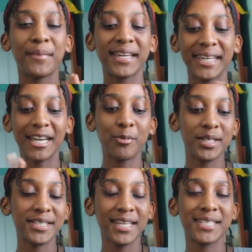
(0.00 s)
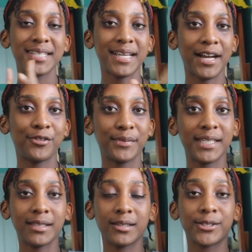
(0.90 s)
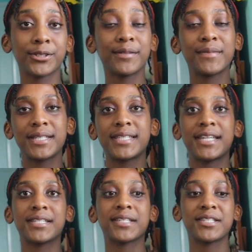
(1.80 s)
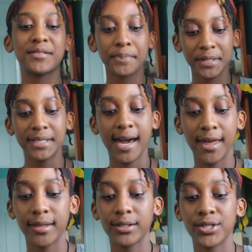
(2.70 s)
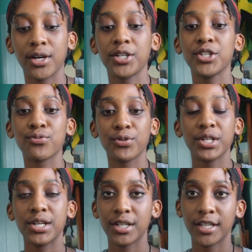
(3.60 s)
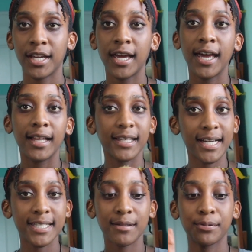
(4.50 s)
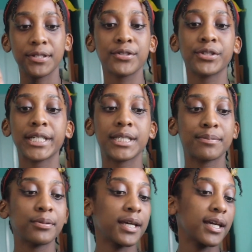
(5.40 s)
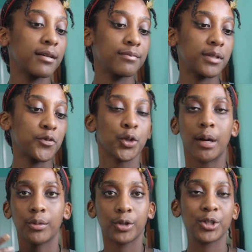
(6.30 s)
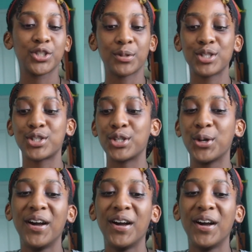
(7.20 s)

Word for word: my camera decided to die on me literally mid-sentence, but yeah, the lasagna is really good. Like I said, please don't look at this plate, even though I'm literally showing it to you.